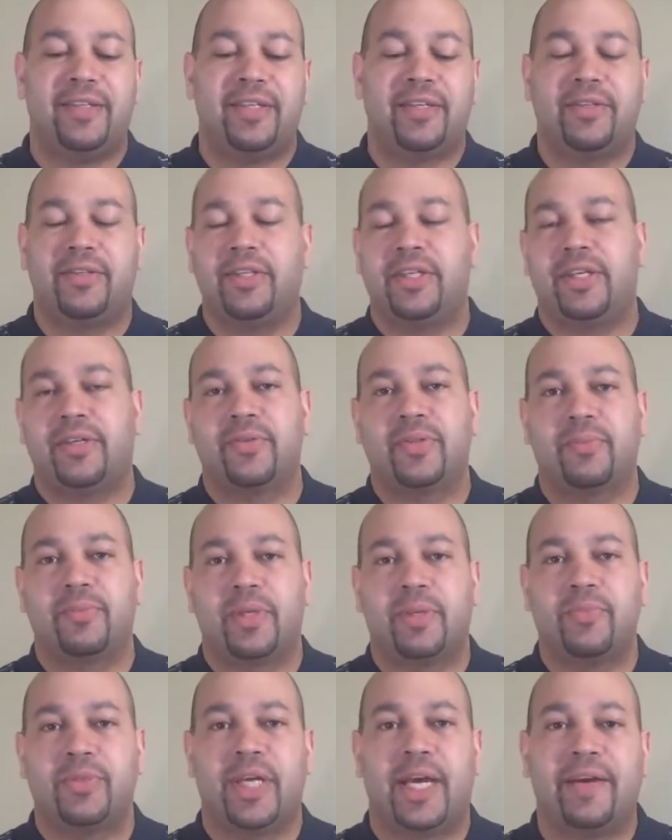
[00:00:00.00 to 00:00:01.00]
then
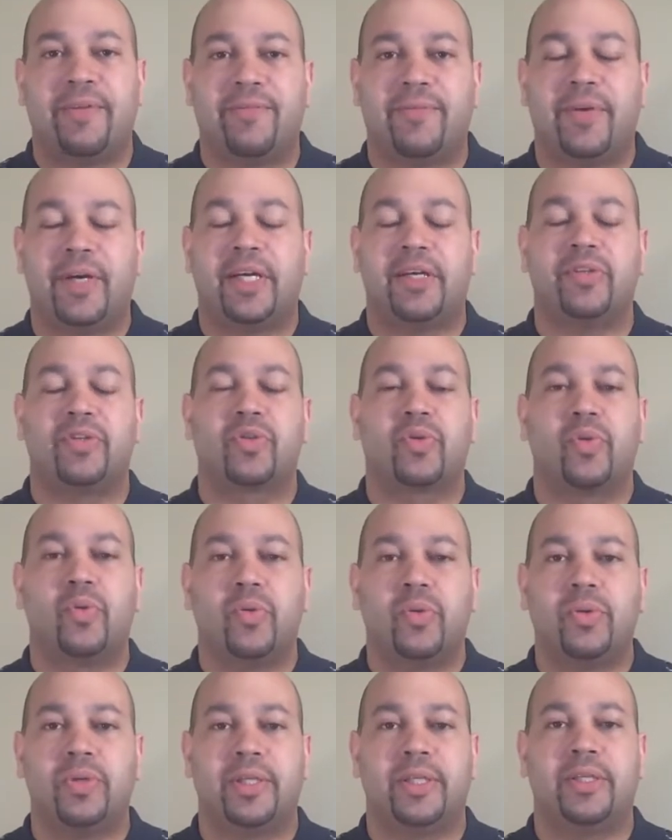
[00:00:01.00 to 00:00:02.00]
sometimes you have
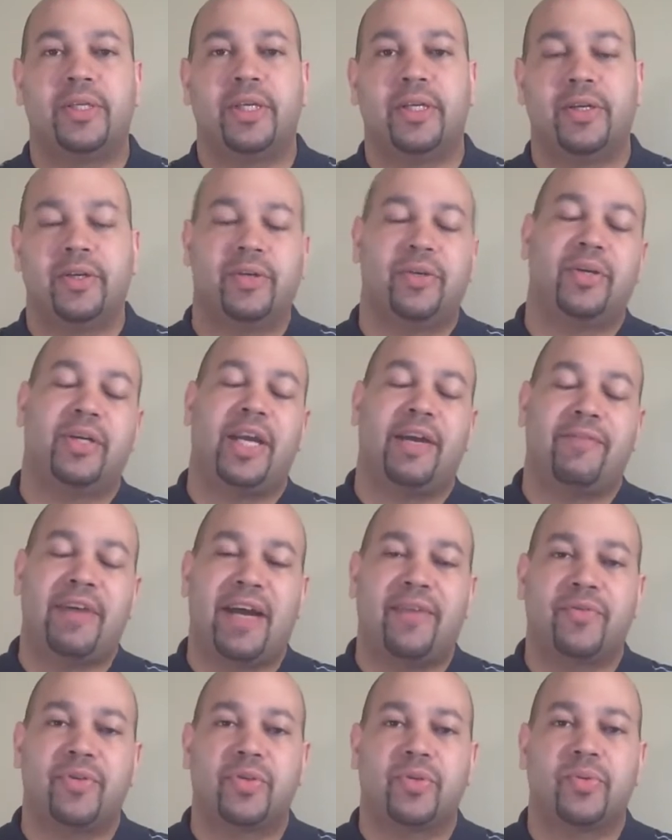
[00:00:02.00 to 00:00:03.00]
school or you have
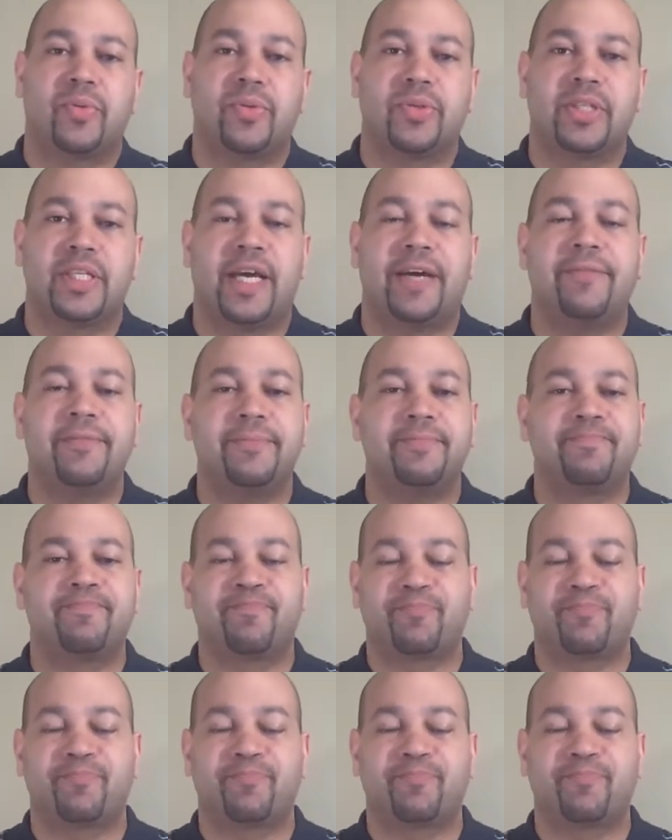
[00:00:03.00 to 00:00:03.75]
after school stuff